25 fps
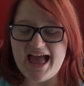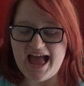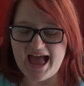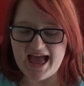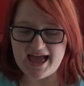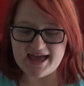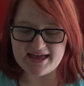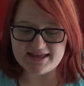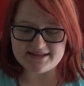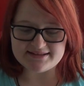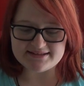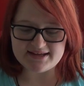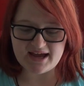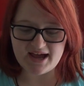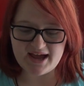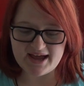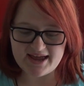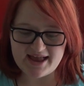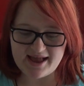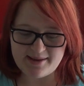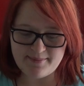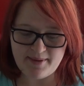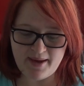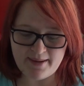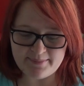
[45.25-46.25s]
and I
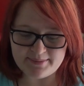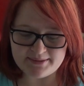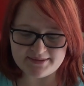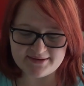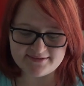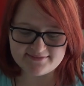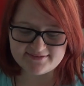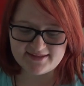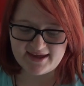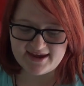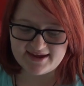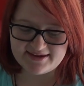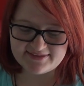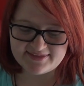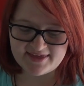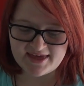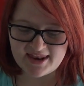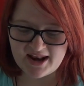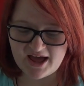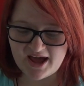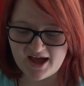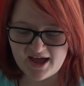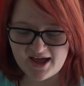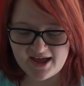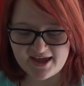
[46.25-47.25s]
am happy to say
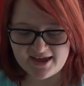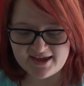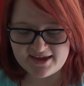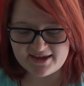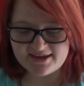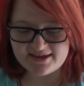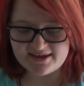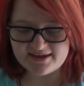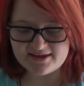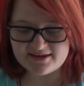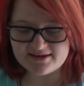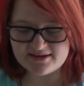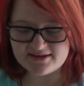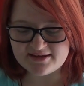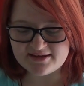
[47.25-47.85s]
that I